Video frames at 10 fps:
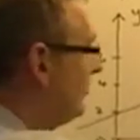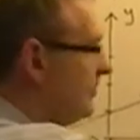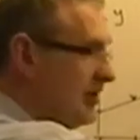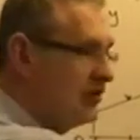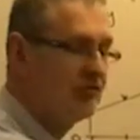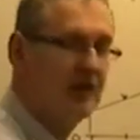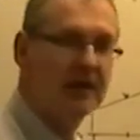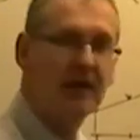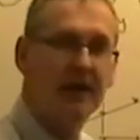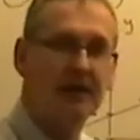on this
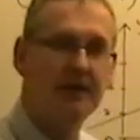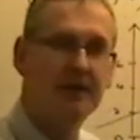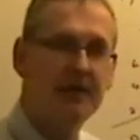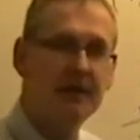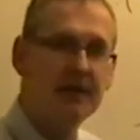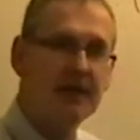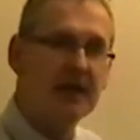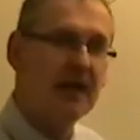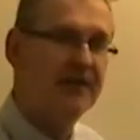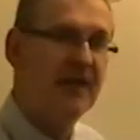straight line.
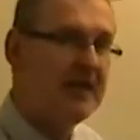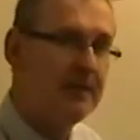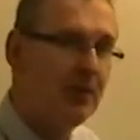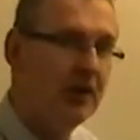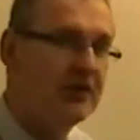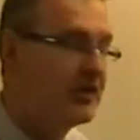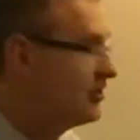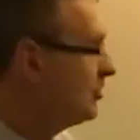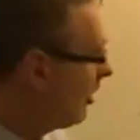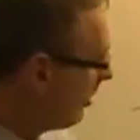If any point
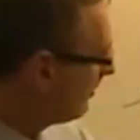does not